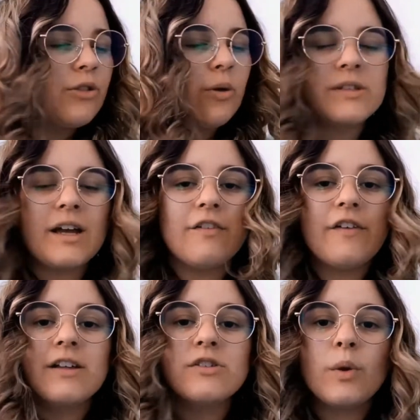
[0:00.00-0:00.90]
No side
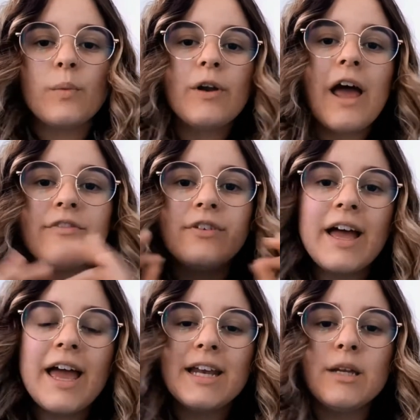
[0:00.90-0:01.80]
effects, so you won't have
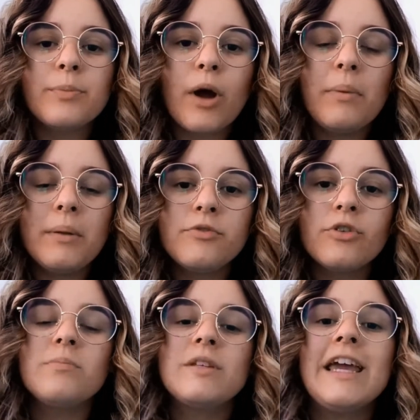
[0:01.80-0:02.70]
any problem from